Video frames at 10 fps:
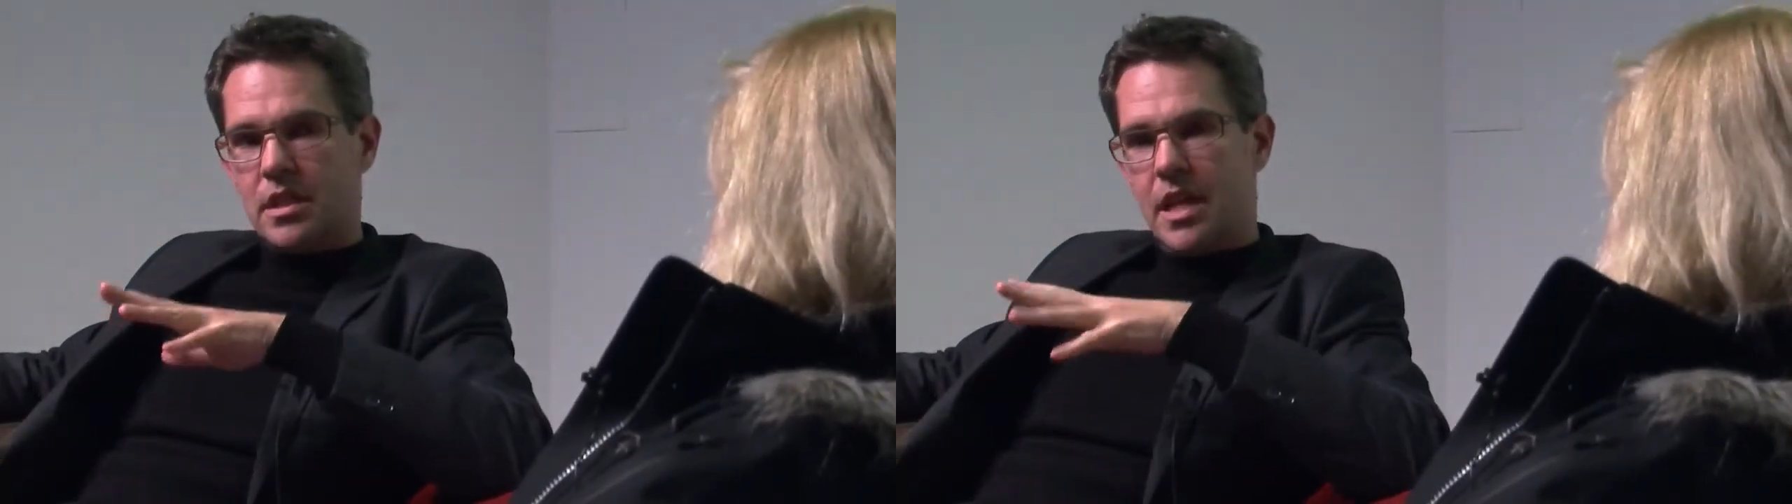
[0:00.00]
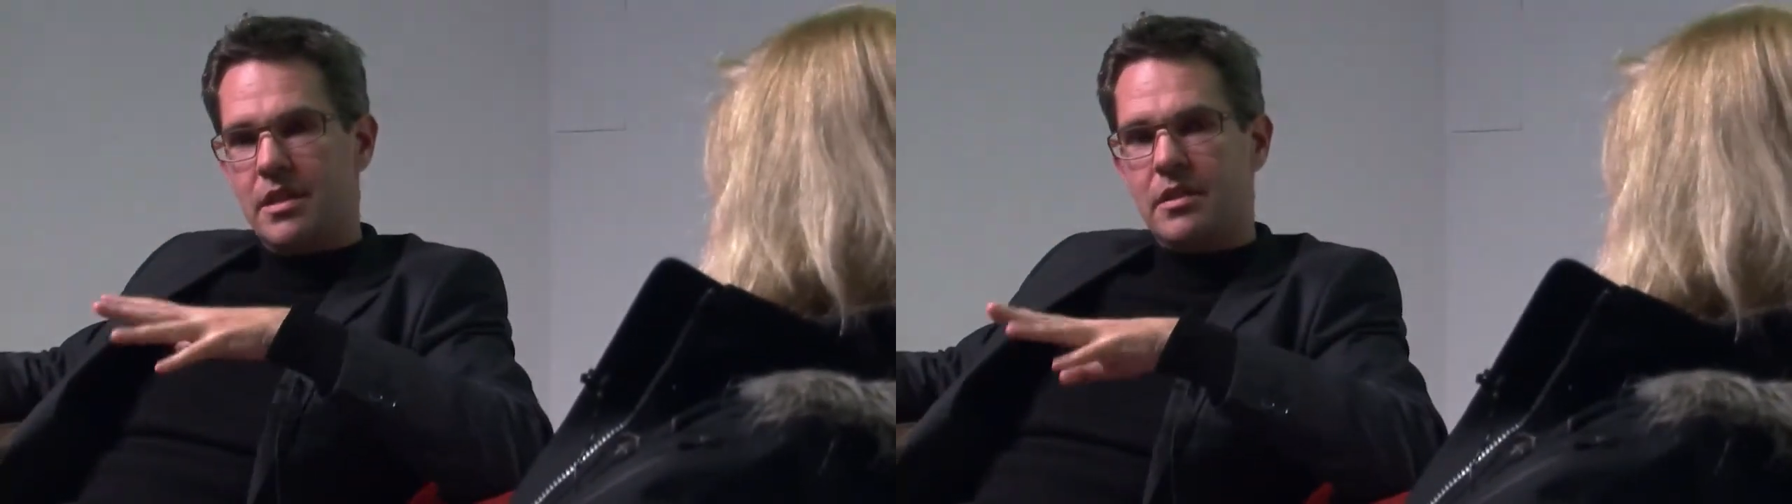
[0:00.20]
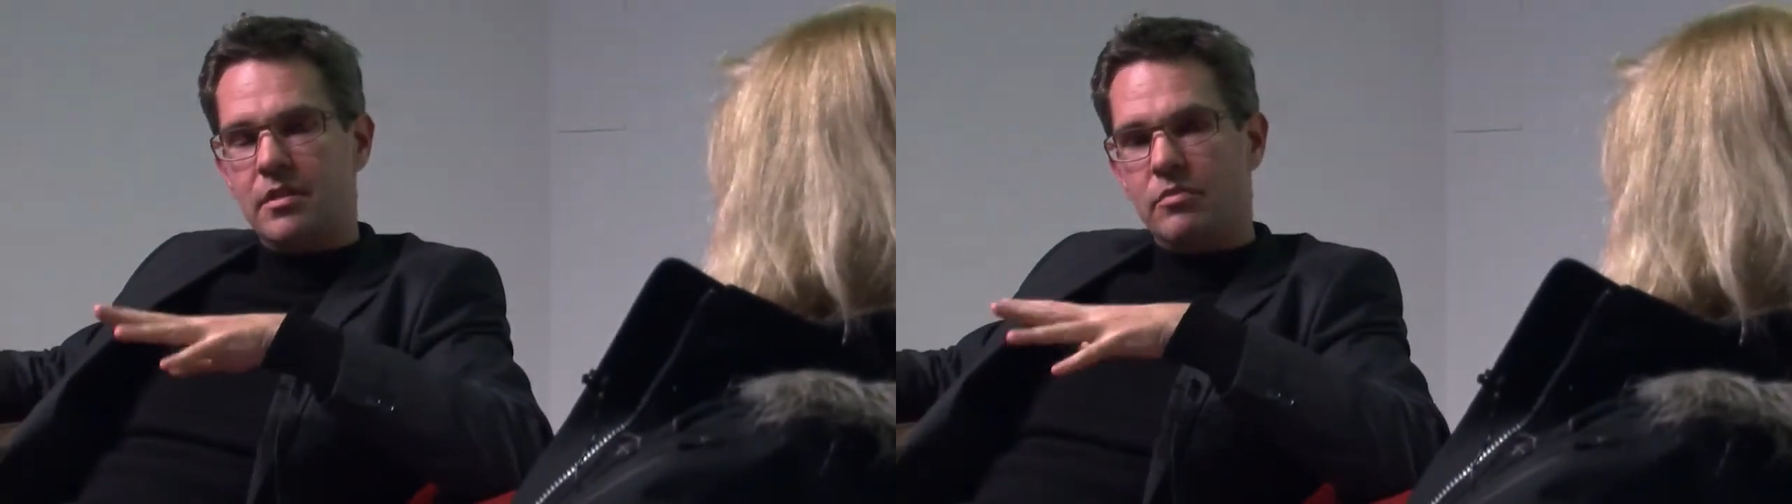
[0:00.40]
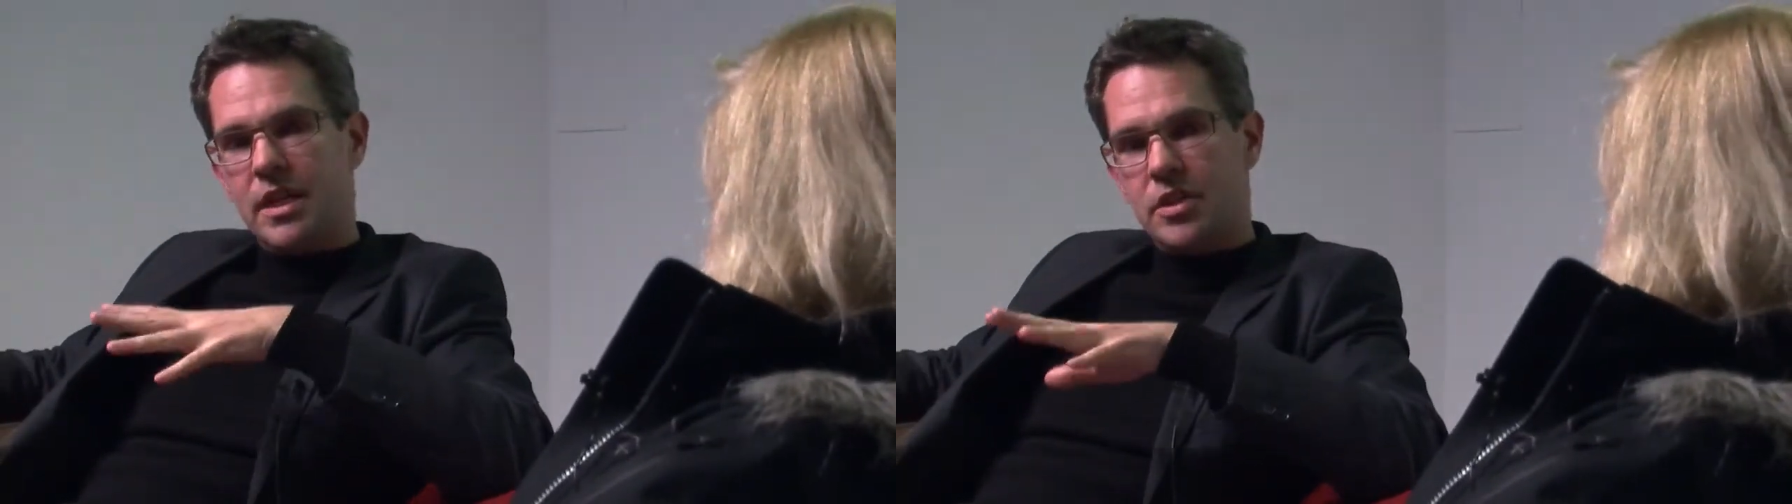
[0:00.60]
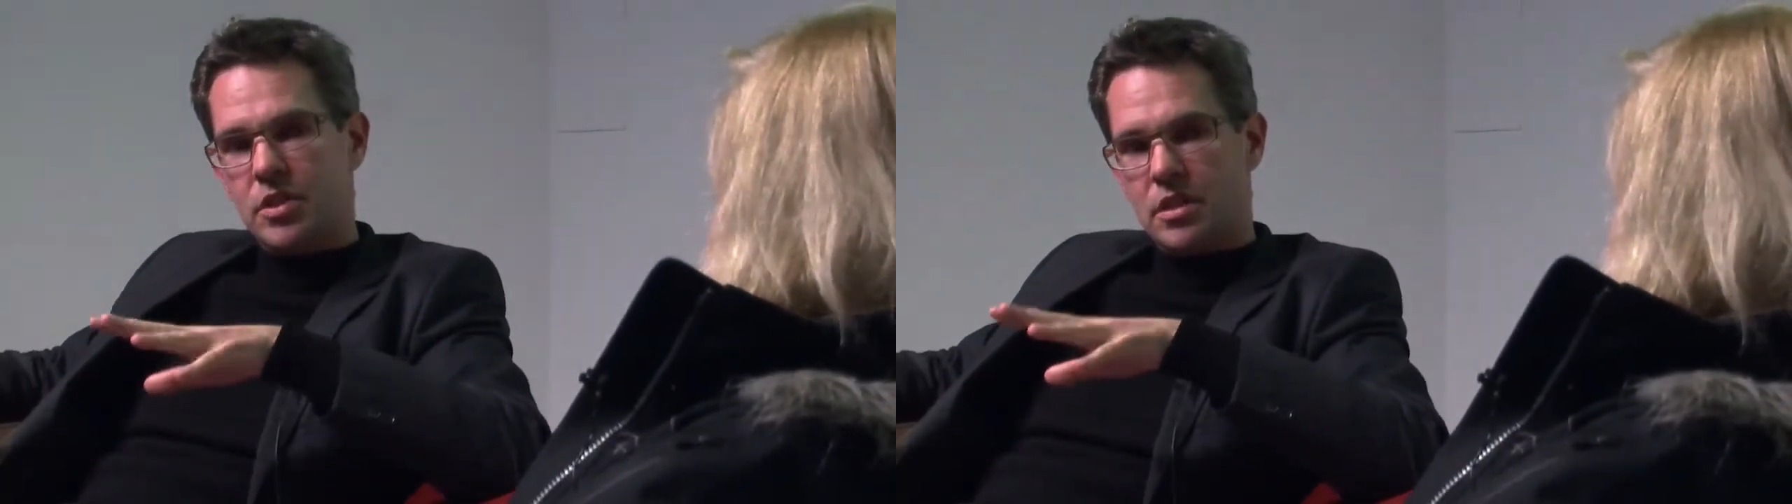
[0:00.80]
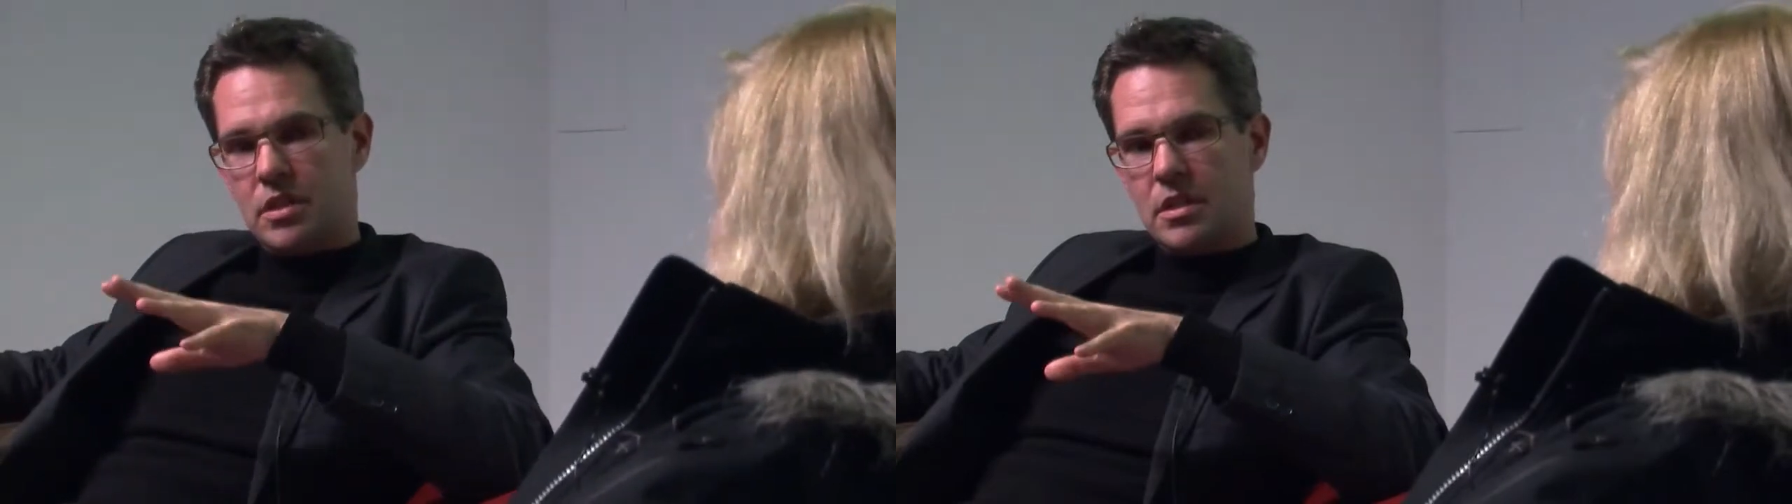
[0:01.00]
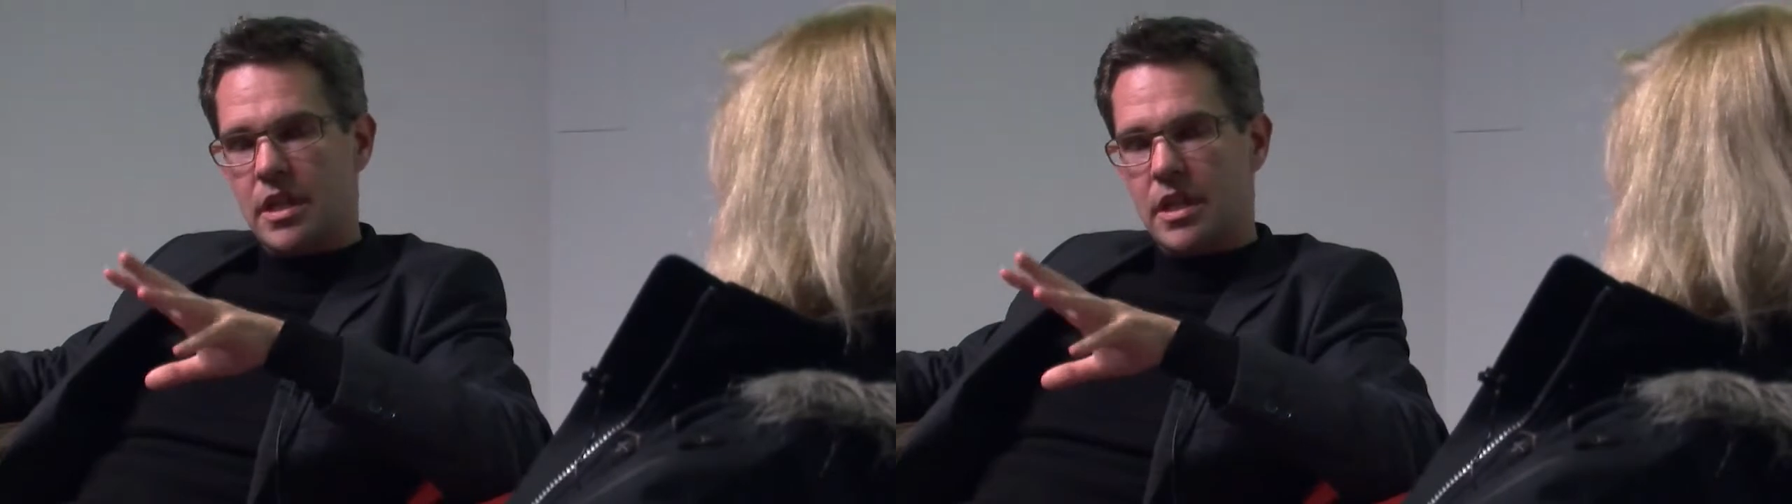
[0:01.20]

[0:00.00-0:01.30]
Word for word: anything religious.